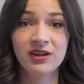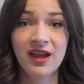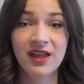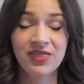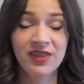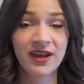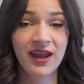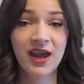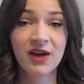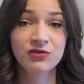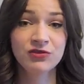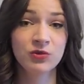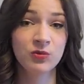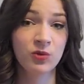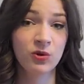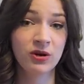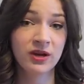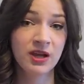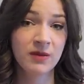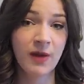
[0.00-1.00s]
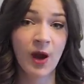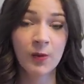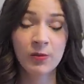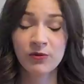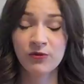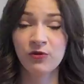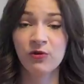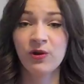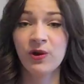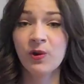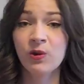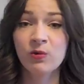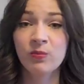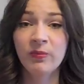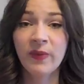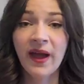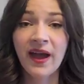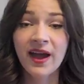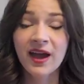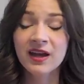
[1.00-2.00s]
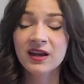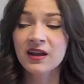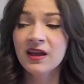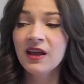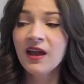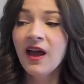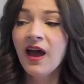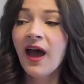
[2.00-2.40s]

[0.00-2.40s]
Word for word: night that I have to worry about before I go to bed.